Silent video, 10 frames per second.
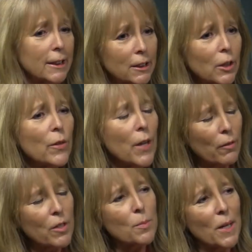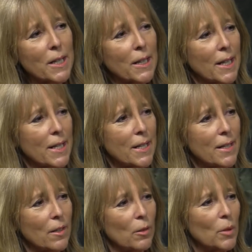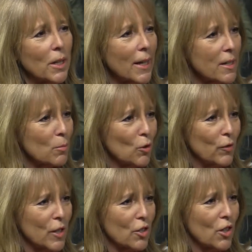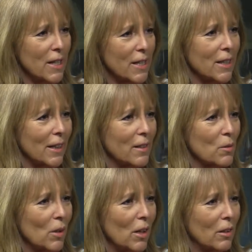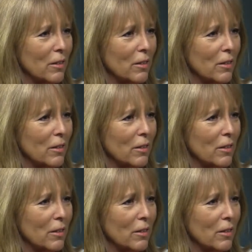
so in that respect, it gets easier, but it gets more frustrating as well.